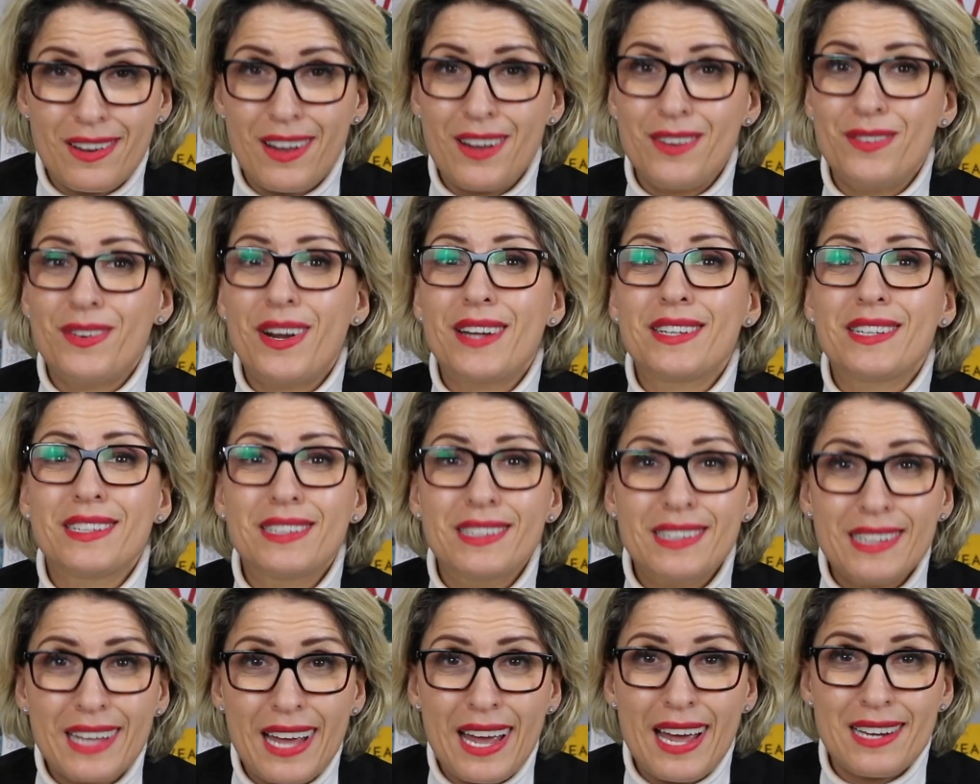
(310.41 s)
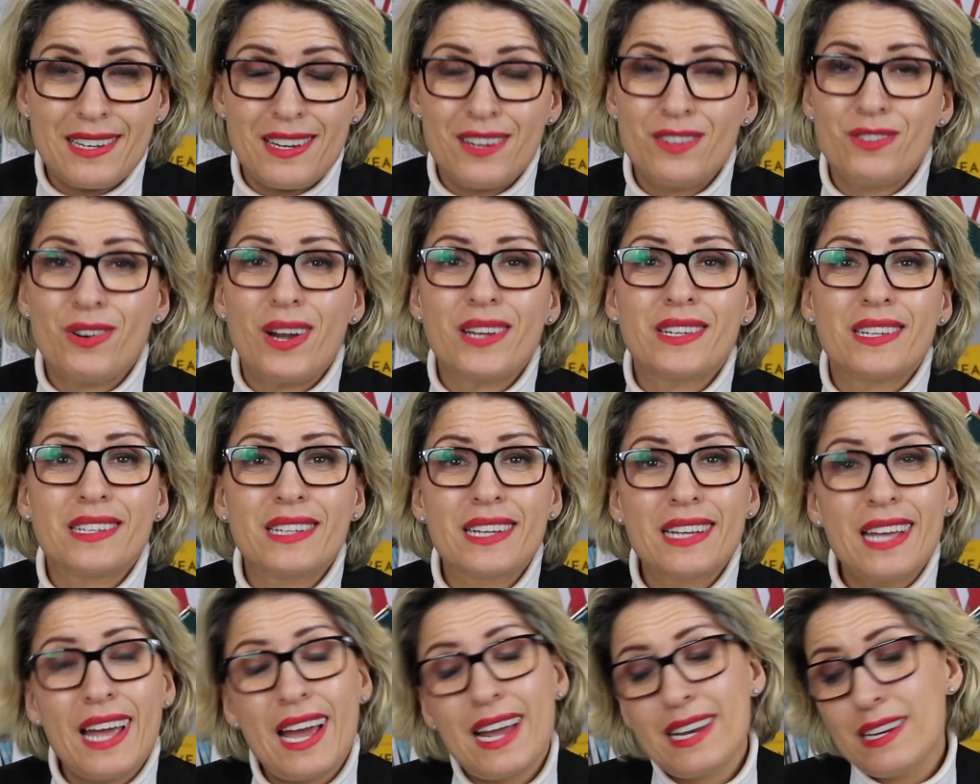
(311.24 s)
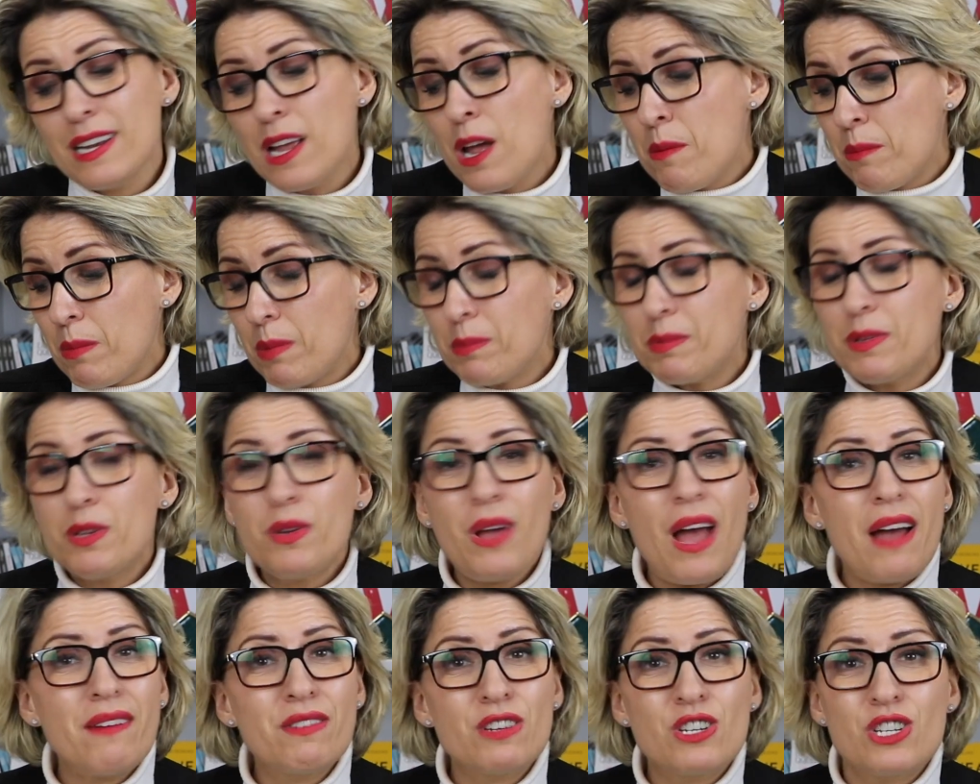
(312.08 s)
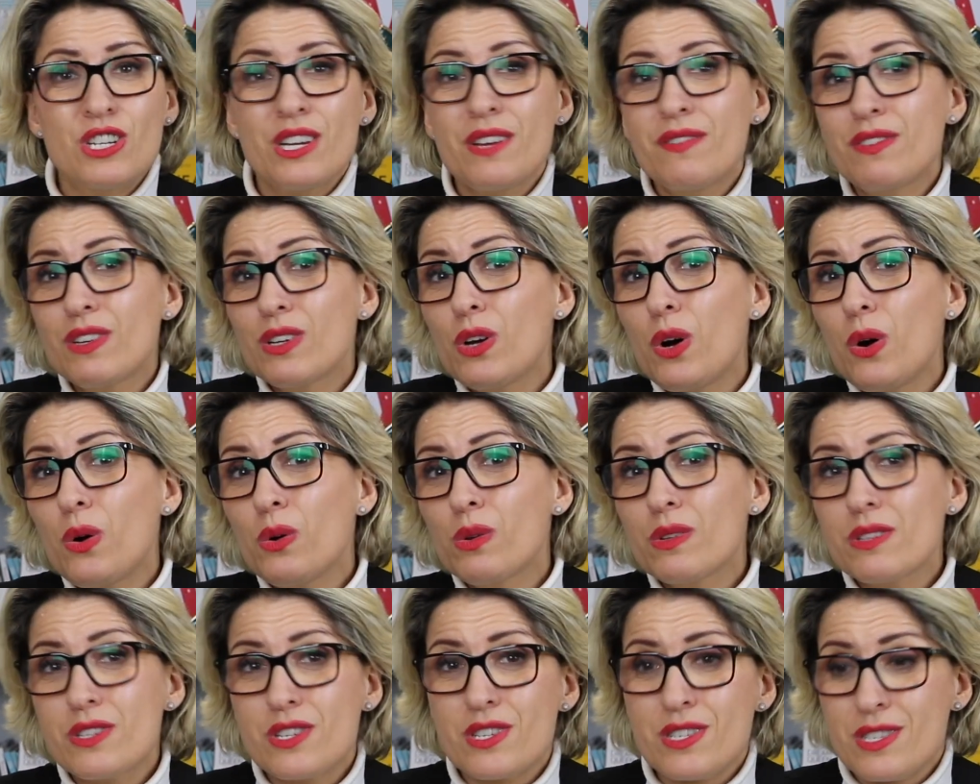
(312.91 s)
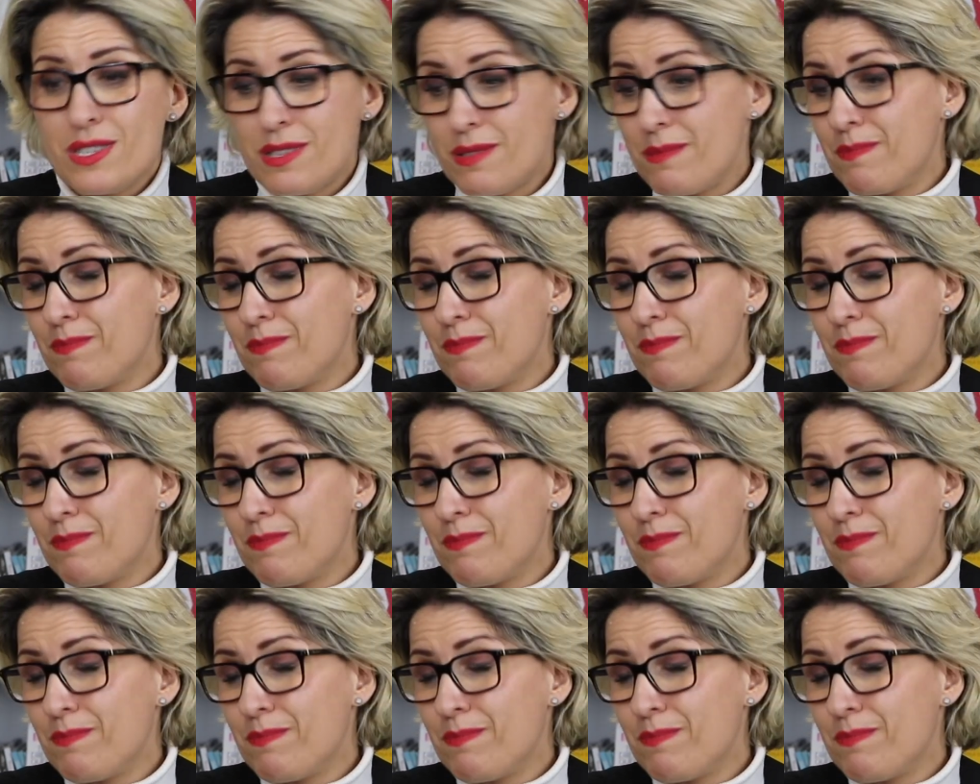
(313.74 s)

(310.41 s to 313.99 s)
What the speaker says: and write it again and write it again. Probably you have achieved a goal, just